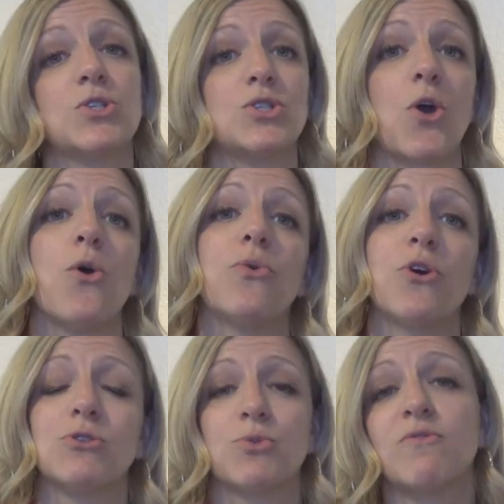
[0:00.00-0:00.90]
so
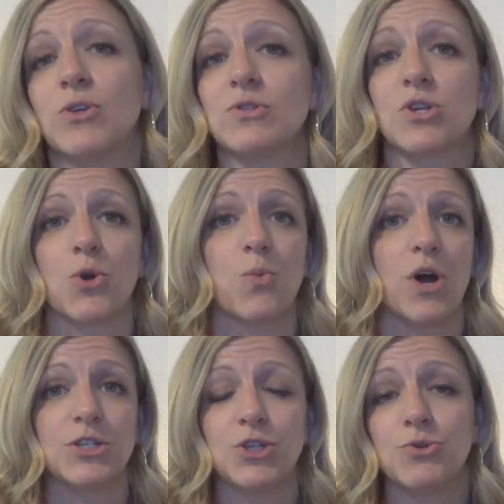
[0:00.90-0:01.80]
those reviews that are
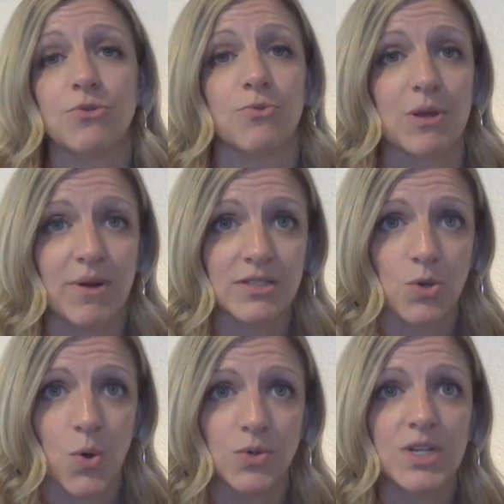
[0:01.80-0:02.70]
1, 2, 3 months
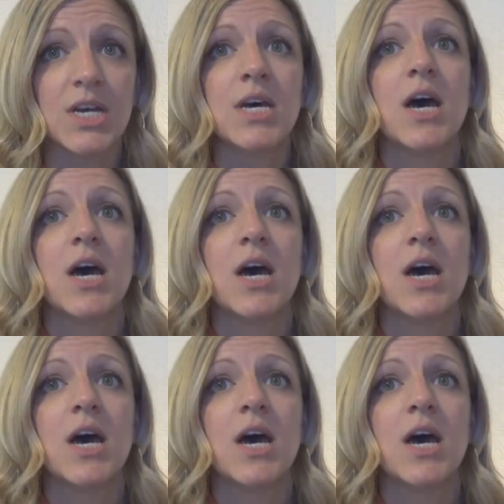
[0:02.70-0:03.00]
old,